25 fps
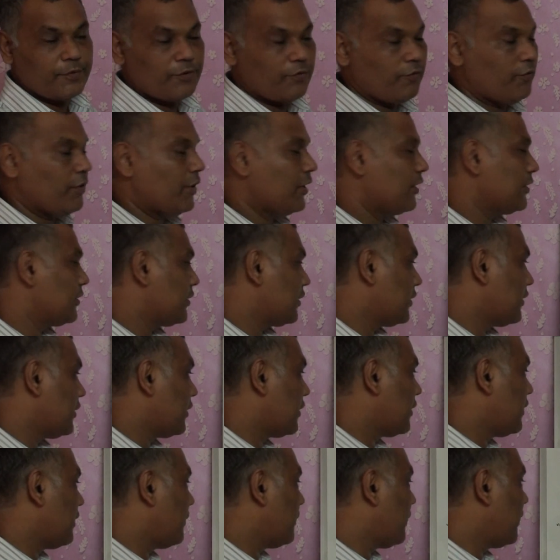We consider
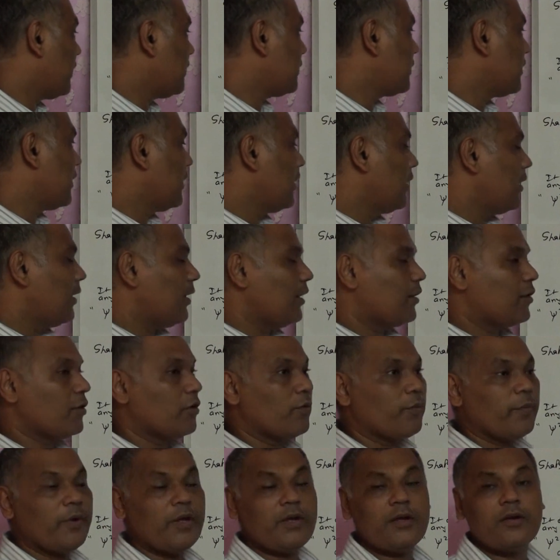them as
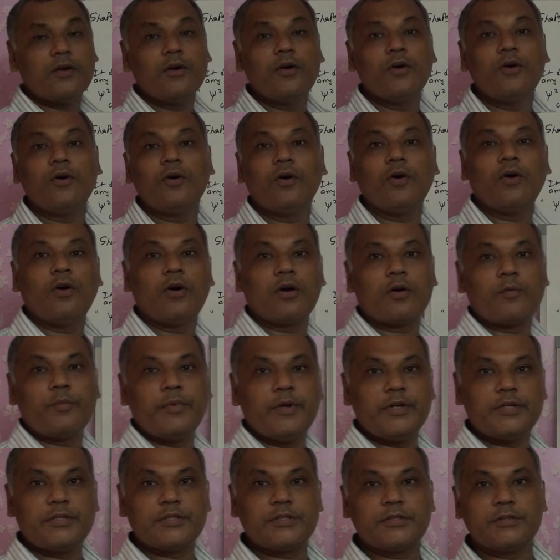atomic
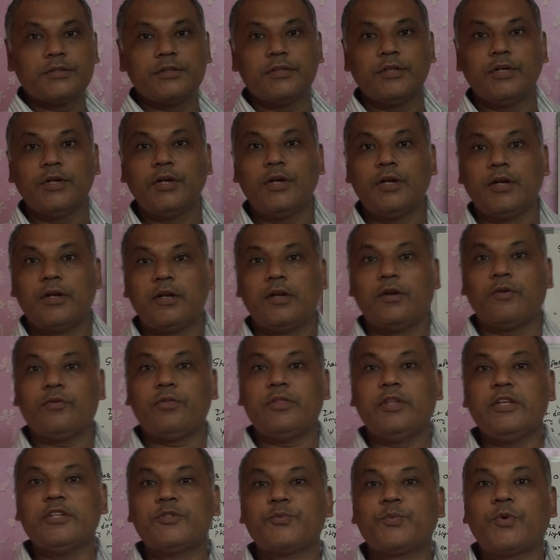orbits. Now
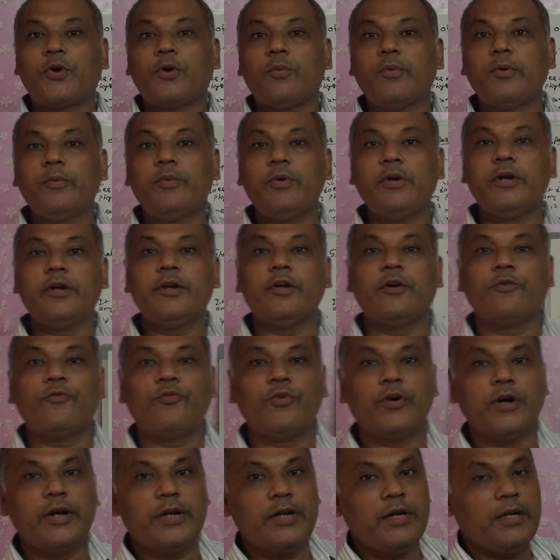this probability of
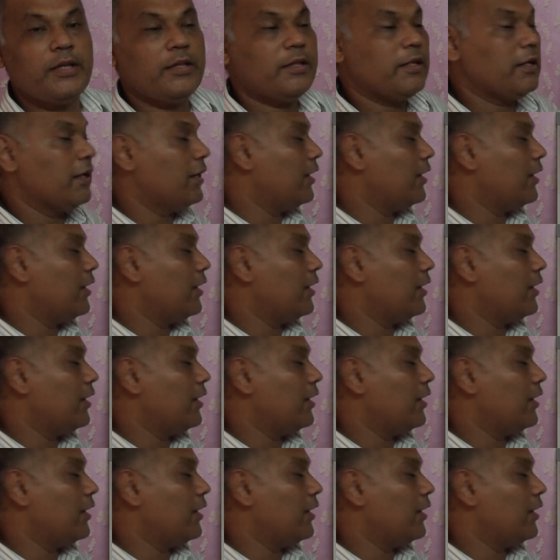finding the